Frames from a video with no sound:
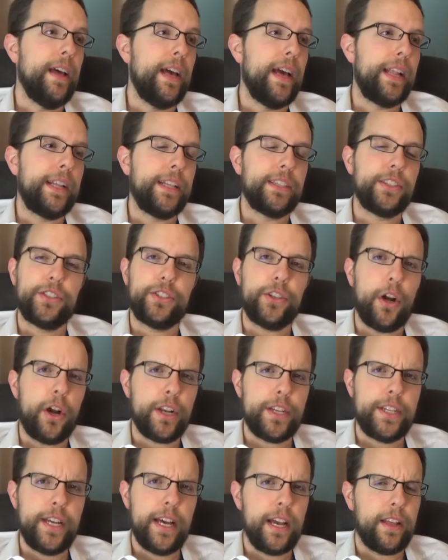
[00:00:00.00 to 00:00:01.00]
And it's
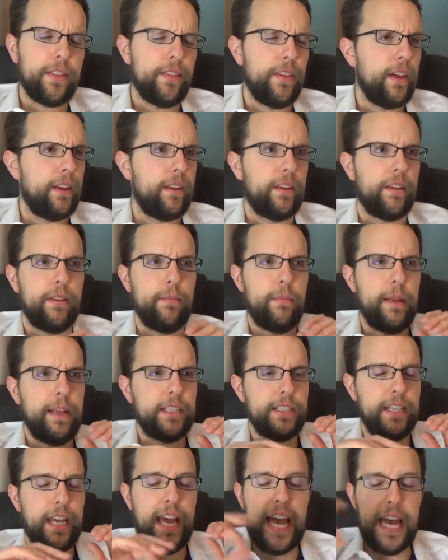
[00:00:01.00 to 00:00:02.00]
Stark tech that
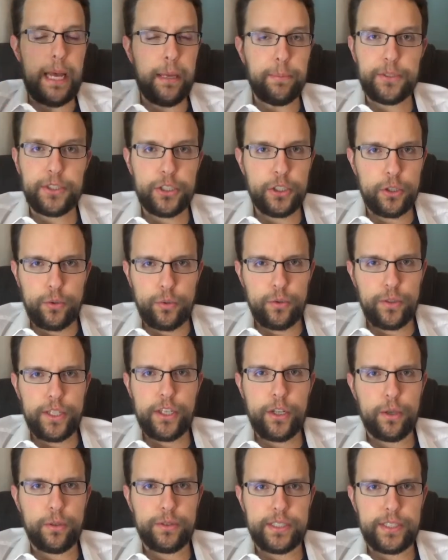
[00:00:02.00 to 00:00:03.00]
makes absolutely
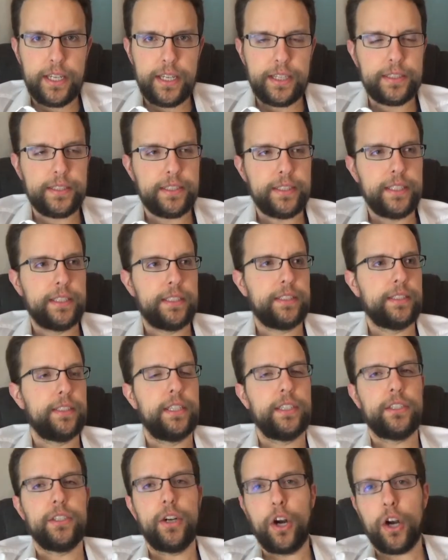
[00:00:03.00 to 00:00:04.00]
no sense. It's
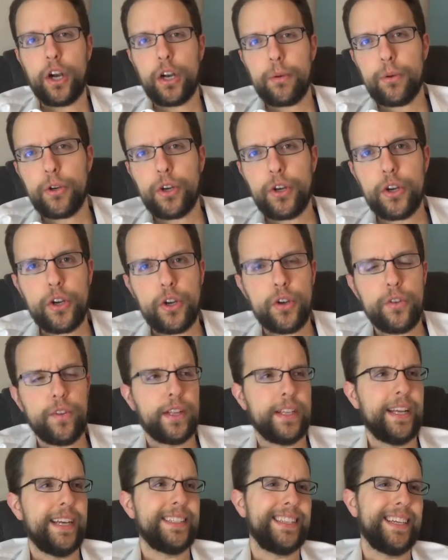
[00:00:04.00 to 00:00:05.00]
this armor
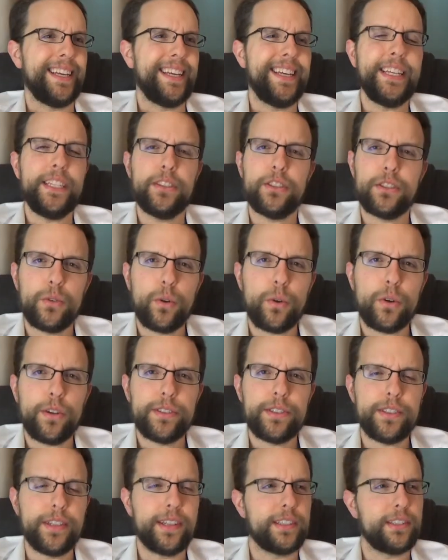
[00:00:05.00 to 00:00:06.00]
that has a heat
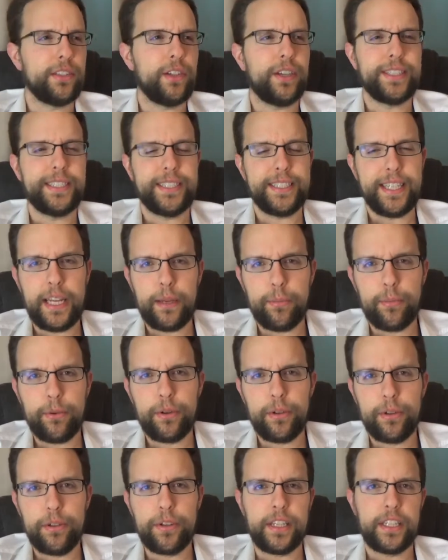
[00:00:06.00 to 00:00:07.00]
source and it's not
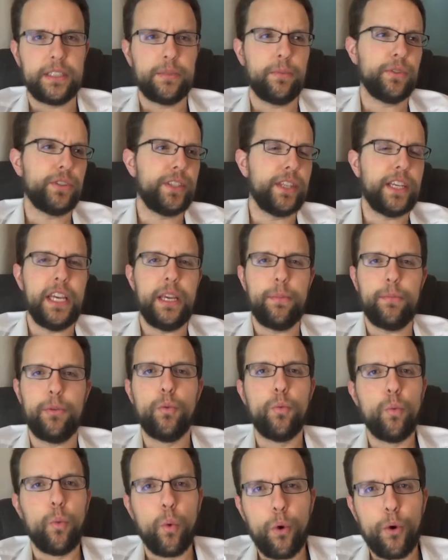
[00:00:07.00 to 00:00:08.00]
stable and it's supposed to keep
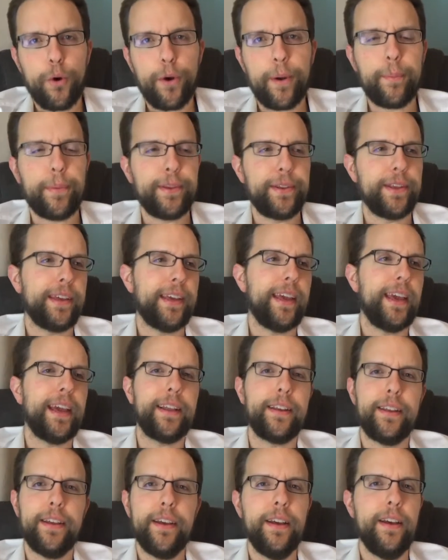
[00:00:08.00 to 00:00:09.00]
you warm and you
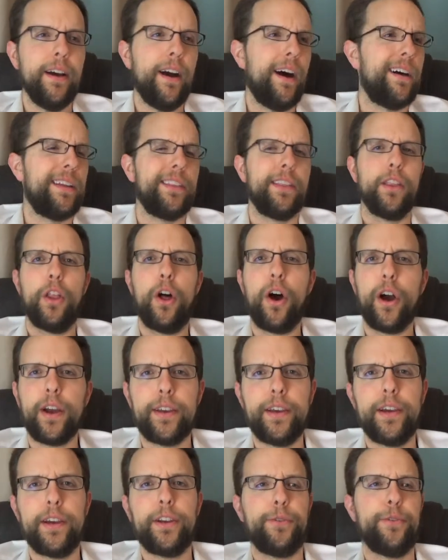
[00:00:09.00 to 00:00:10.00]
can't
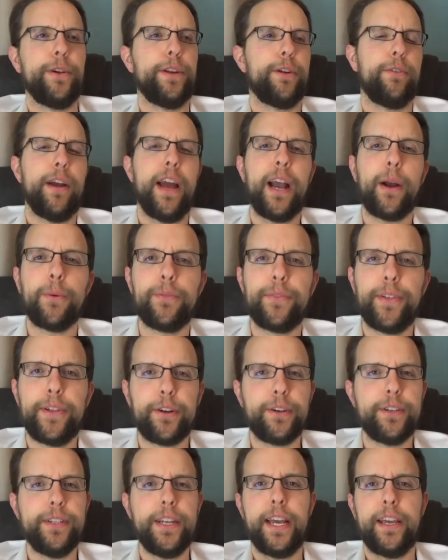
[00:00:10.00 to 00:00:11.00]
unlock it or interact with it
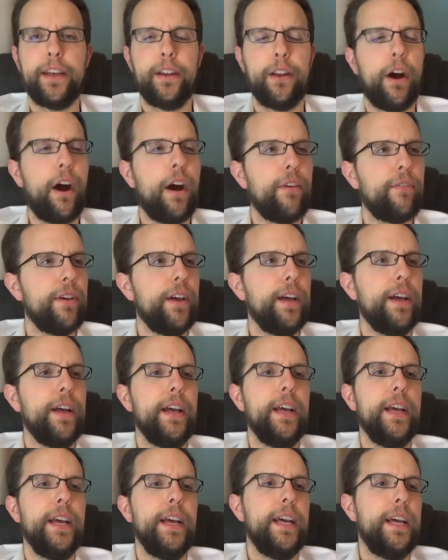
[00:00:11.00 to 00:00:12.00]
or take it off.
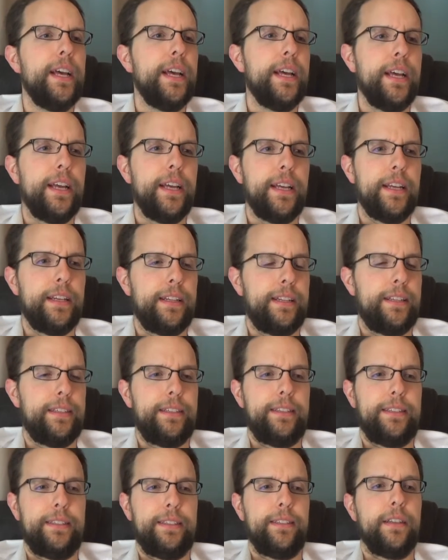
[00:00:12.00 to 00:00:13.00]

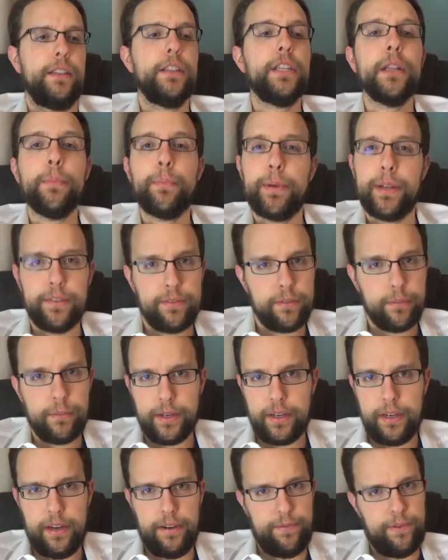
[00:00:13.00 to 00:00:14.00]
A little bit of a
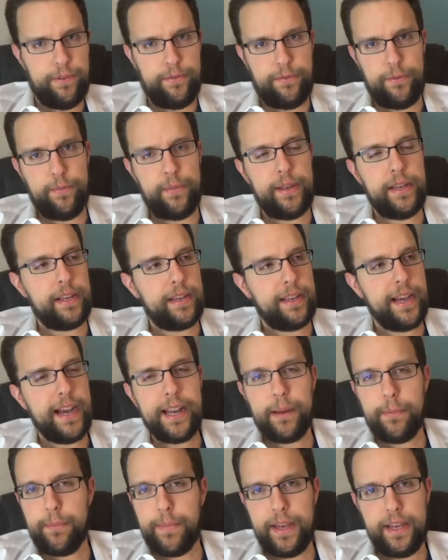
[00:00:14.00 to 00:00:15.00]
MacGuffin for me. It
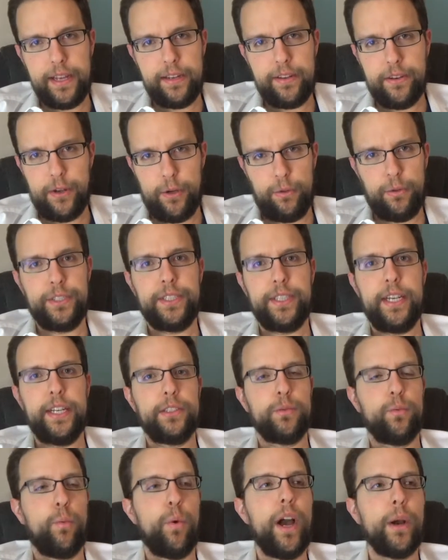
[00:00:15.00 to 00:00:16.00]
kind of made no
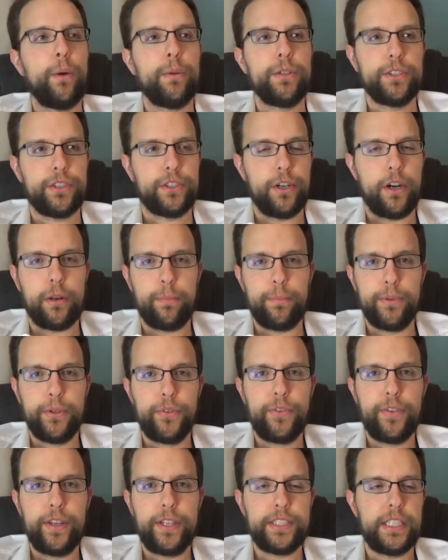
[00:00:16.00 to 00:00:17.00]
sense. Why would Stark
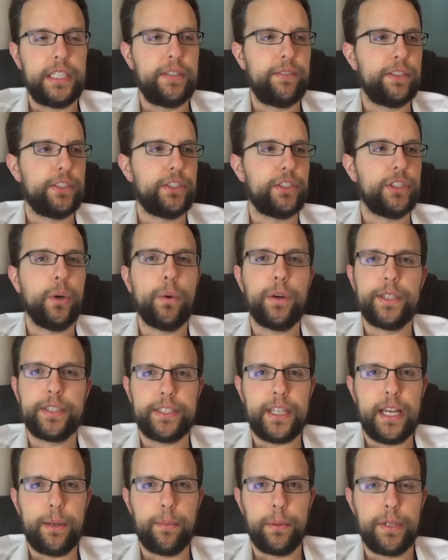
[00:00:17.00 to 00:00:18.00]
build this? And if it's so
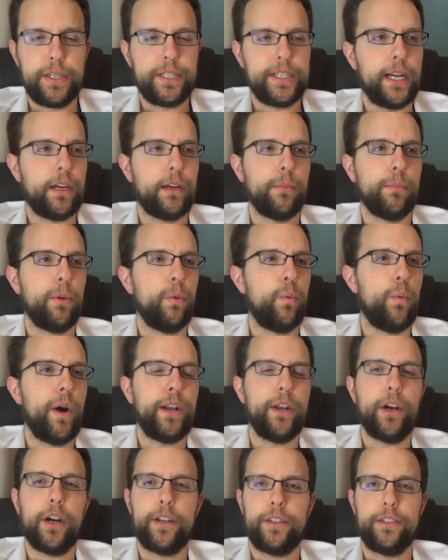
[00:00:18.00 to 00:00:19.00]
unstable and terrible, why
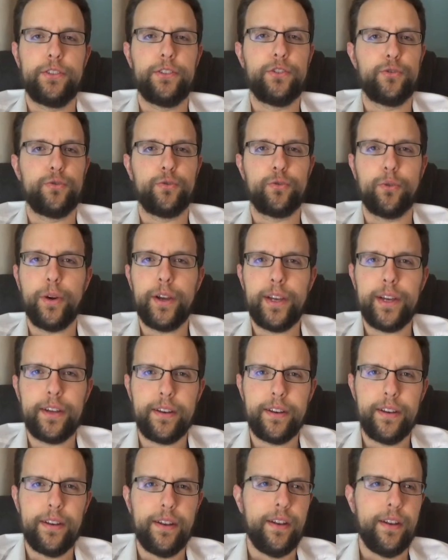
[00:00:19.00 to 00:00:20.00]
not destroy it?